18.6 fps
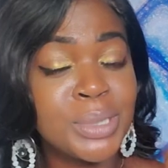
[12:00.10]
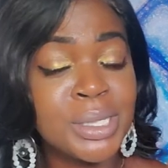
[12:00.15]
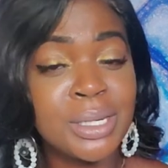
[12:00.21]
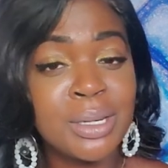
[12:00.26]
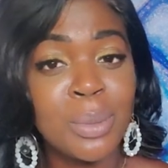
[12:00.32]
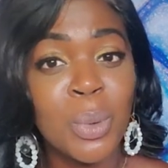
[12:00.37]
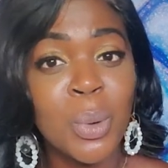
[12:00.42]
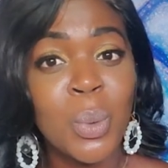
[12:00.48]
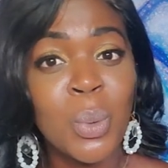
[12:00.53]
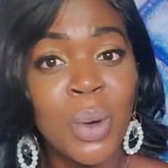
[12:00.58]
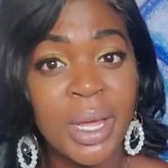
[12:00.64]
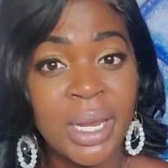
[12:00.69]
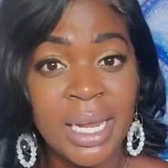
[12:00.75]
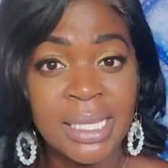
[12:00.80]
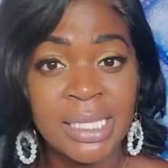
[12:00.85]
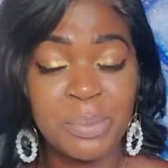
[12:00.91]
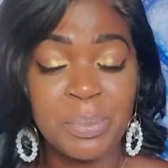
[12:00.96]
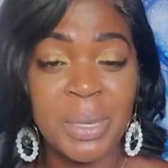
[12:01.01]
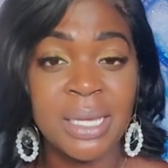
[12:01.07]
to, number one,
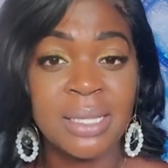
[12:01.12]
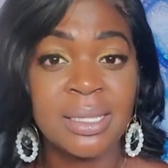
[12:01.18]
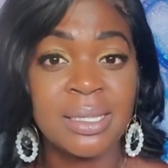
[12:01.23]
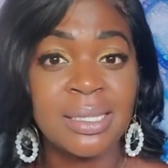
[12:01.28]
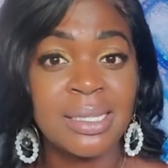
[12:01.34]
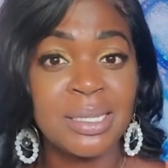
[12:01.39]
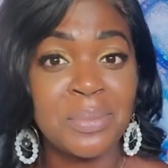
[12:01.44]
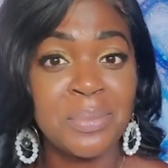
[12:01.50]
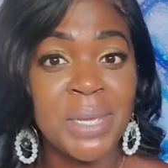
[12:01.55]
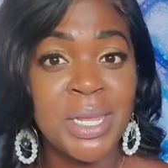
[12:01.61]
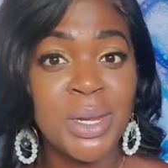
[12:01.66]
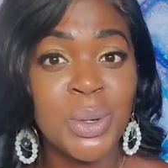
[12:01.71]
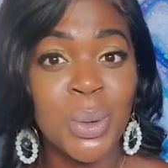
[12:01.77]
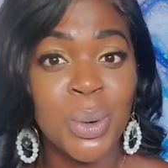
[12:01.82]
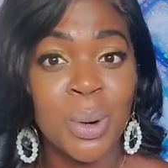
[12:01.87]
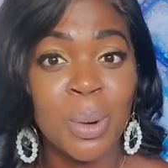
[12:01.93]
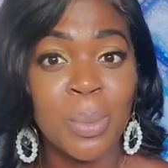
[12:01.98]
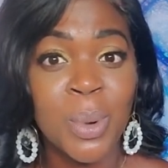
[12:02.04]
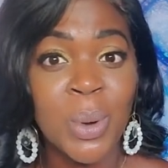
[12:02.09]
expect this to be
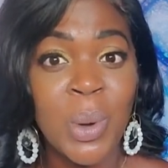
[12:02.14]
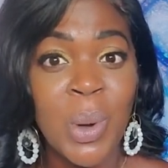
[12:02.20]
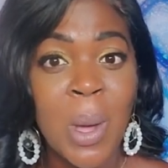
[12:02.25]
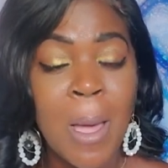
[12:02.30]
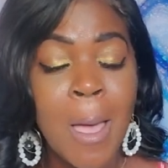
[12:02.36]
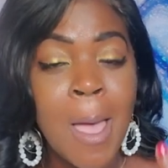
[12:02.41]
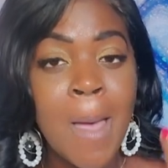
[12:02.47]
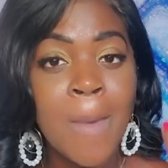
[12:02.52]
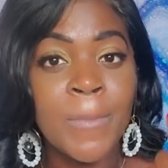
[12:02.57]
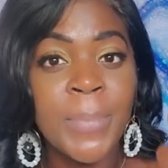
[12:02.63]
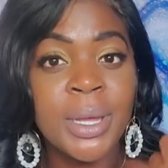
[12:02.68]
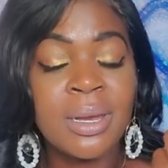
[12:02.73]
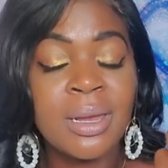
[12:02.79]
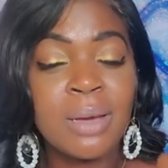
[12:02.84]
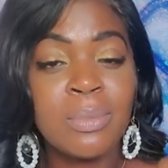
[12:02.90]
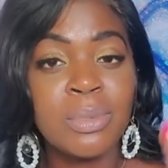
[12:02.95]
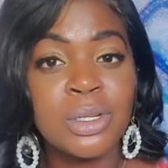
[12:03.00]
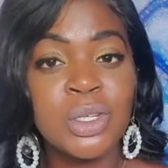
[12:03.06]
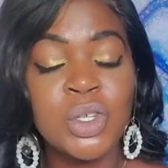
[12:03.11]
normal, but
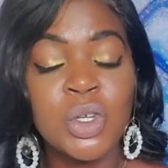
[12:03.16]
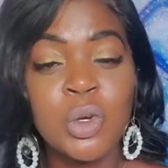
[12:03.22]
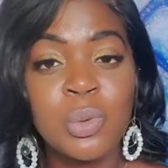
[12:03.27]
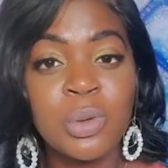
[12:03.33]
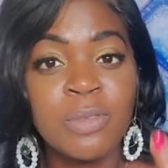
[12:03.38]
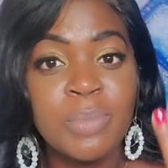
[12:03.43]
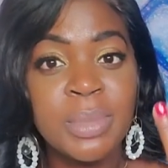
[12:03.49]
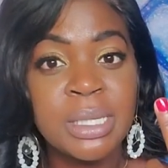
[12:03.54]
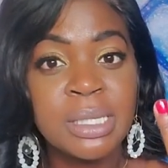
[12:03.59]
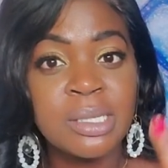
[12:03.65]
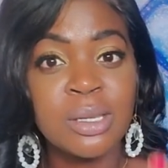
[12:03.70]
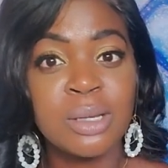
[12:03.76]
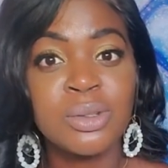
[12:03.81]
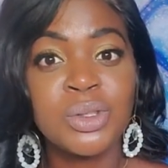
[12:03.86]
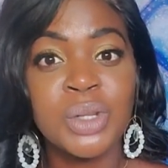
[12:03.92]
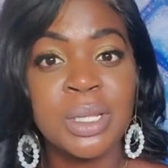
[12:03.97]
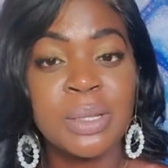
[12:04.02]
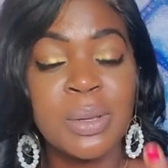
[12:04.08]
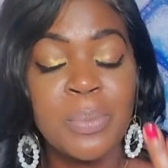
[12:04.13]
number two, we've been
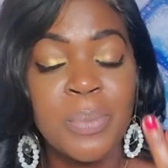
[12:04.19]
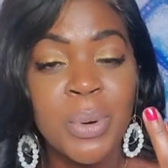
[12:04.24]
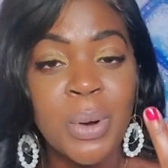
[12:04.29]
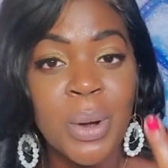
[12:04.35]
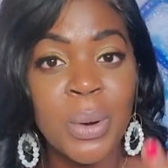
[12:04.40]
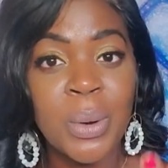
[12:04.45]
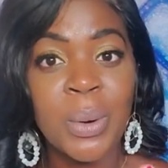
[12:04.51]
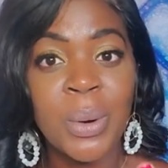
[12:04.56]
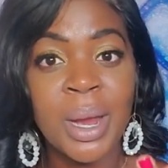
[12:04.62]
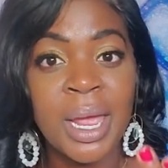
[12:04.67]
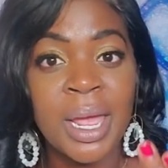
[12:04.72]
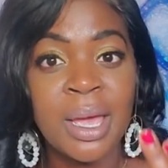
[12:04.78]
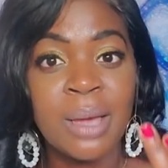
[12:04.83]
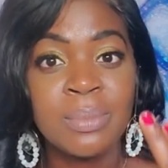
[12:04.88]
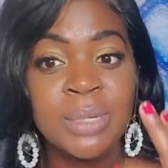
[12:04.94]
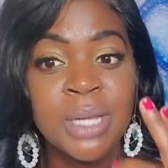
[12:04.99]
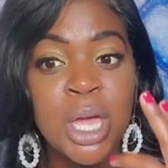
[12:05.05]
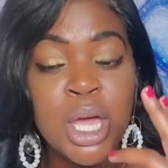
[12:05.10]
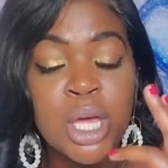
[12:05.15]
socially
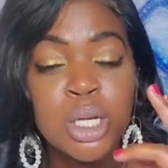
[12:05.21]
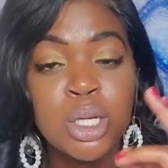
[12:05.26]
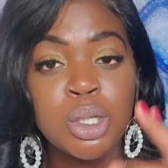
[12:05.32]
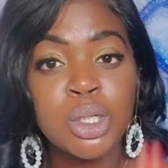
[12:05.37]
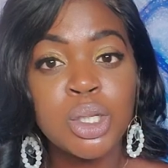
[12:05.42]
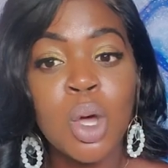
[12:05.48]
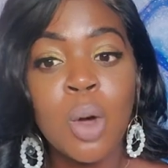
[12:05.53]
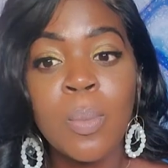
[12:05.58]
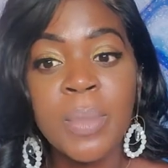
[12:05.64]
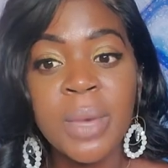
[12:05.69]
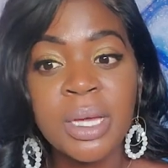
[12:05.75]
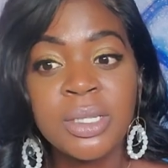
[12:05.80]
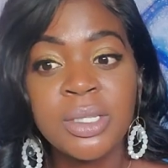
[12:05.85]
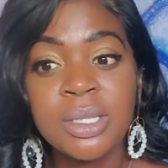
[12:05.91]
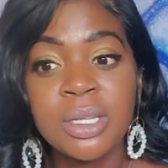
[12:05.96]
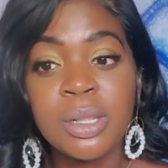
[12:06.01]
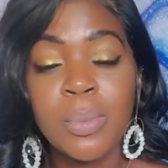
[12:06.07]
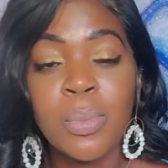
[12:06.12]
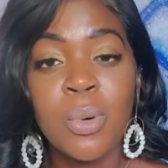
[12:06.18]
programmed so much
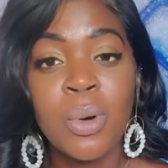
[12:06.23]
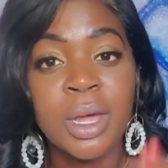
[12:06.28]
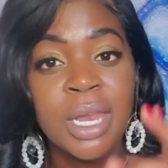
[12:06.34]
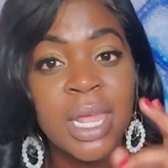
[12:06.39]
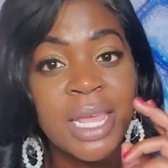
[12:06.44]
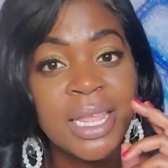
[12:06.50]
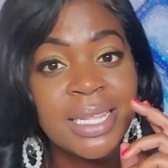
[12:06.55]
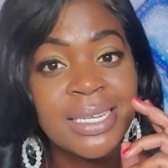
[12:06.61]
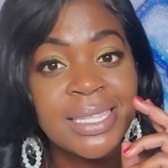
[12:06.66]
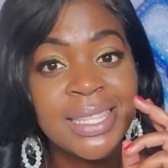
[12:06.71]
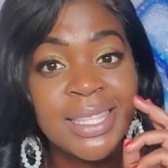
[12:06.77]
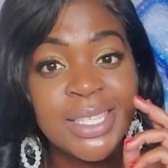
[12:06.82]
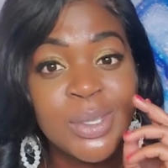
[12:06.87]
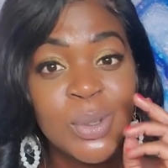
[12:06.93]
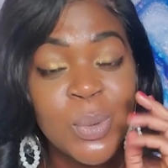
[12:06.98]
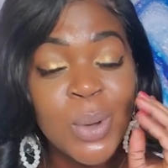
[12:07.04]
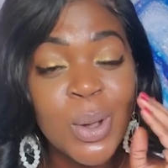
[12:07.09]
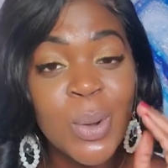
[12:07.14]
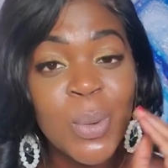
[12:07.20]
to the point to
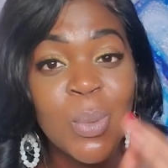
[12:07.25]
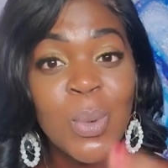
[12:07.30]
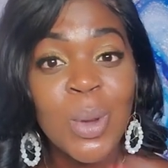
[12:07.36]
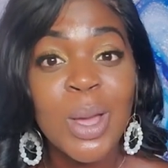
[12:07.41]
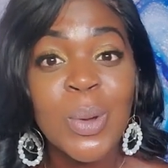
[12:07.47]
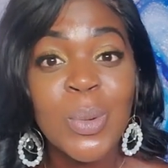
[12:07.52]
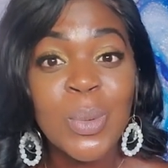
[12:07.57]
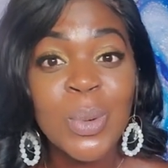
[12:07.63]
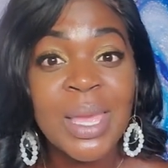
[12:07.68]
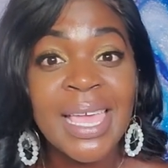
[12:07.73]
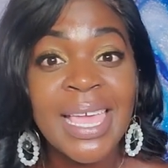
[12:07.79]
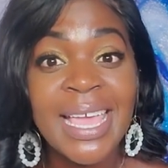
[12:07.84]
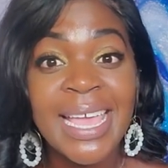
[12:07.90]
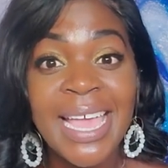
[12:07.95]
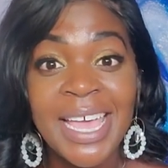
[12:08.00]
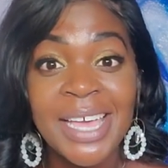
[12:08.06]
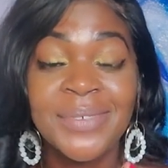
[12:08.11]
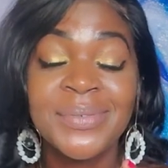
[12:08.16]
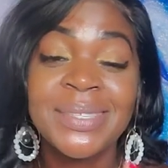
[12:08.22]
where what we
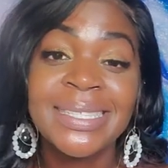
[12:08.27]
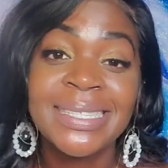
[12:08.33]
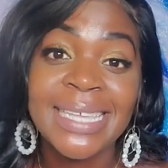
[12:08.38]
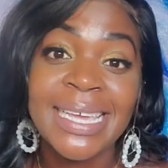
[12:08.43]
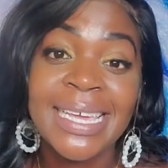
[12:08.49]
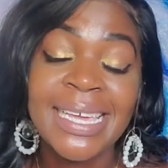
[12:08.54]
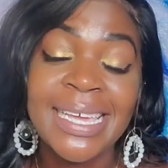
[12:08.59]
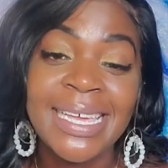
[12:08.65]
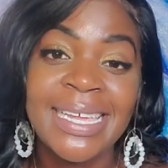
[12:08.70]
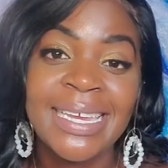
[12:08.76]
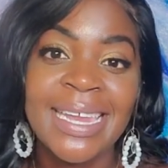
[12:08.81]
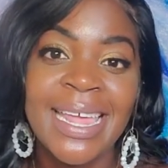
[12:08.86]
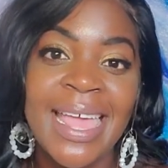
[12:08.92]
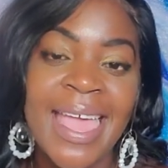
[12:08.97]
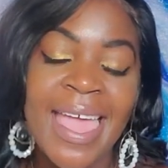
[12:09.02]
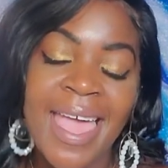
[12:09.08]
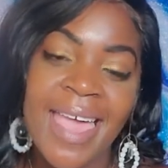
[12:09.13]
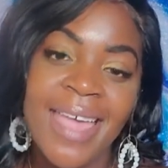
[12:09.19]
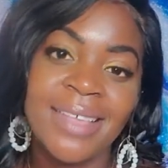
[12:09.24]
have seen
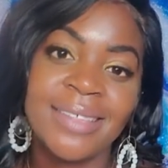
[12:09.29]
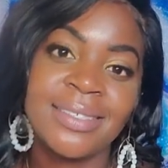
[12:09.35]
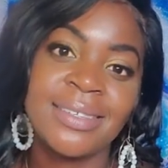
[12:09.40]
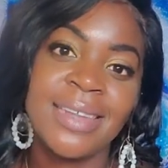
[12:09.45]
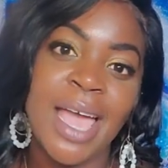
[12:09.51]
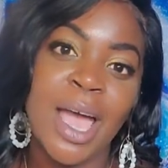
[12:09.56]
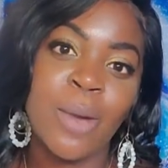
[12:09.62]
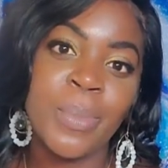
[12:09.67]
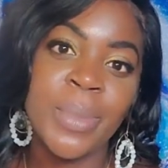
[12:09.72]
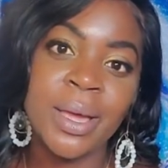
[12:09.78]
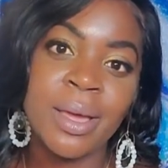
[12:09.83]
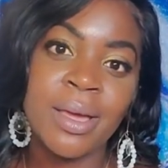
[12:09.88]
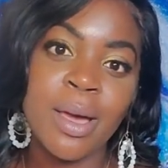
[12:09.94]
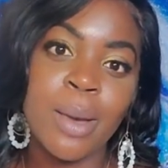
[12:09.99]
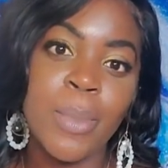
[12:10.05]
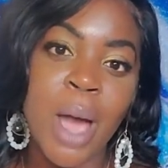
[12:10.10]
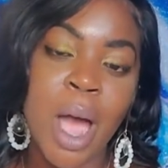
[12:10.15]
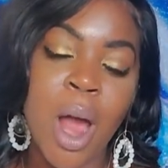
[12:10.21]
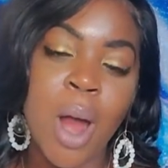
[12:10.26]
has now
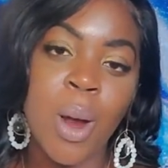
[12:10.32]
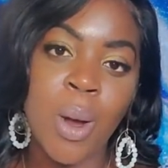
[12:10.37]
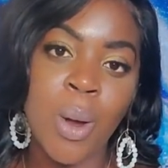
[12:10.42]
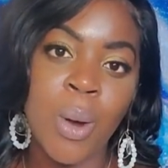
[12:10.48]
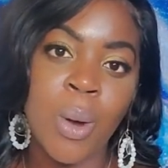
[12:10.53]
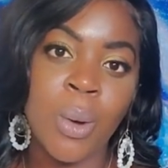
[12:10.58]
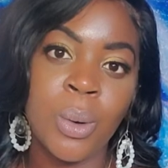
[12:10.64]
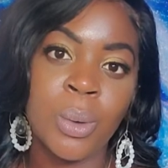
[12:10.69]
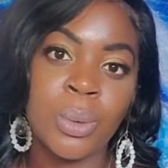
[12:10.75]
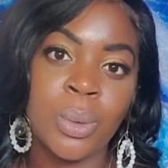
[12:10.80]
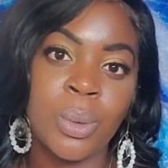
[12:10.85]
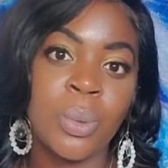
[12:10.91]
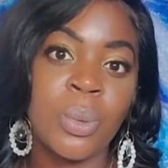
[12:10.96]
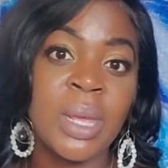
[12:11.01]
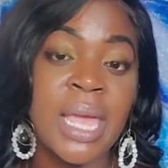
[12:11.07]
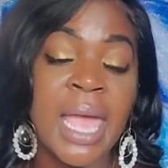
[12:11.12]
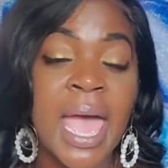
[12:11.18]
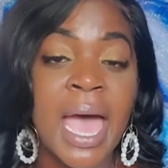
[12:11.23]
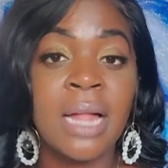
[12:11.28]
become our own
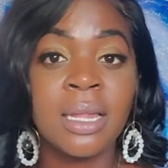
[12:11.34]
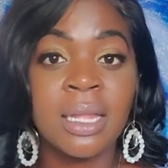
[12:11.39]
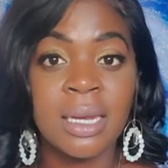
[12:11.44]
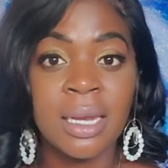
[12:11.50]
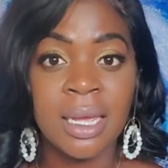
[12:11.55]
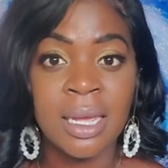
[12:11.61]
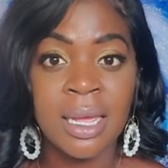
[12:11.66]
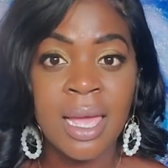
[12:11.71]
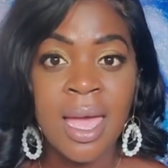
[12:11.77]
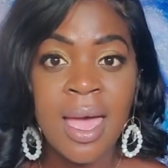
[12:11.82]
reality.